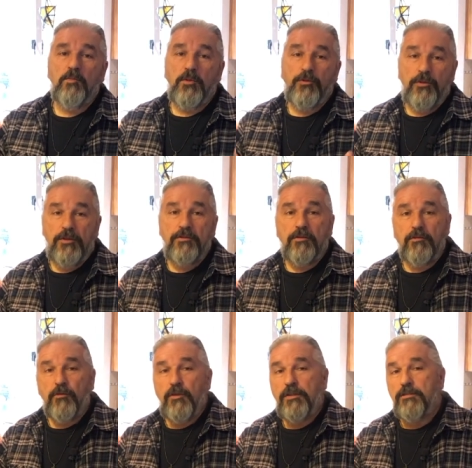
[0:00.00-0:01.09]
But these are the
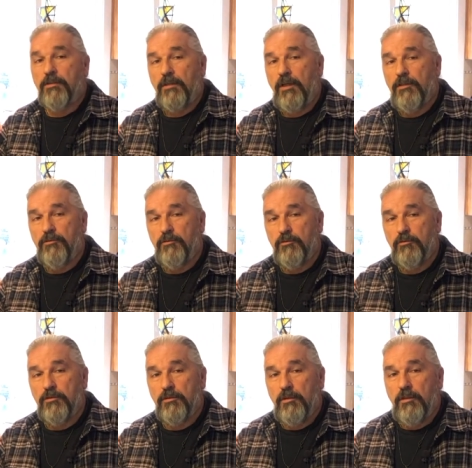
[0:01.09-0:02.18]
things that I
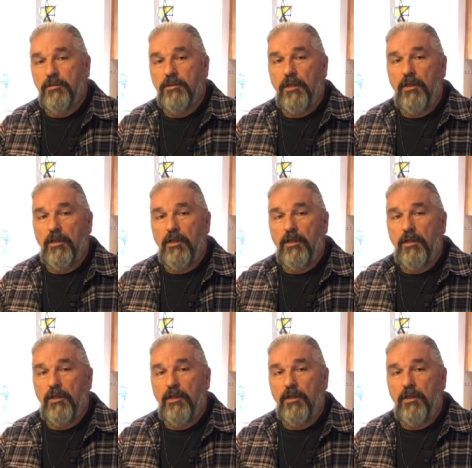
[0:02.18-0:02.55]
use to